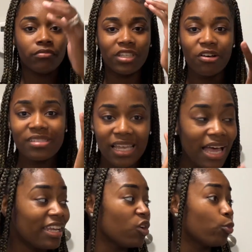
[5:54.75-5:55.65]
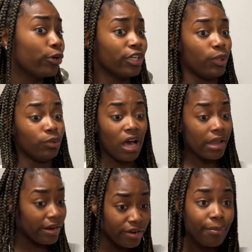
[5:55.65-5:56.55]
don't say I didn't warn you y'all
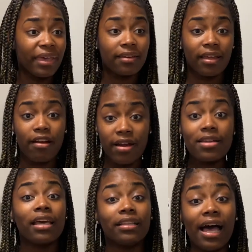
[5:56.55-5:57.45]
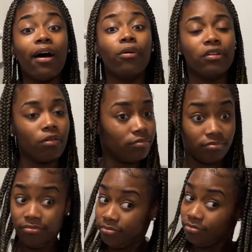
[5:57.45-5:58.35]
hear them back there right they loud don't
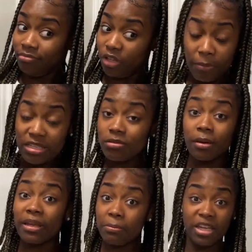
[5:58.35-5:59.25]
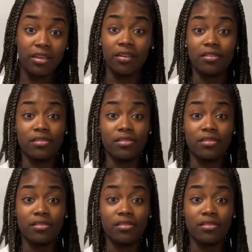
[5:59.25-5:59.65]
don't mess with baby kids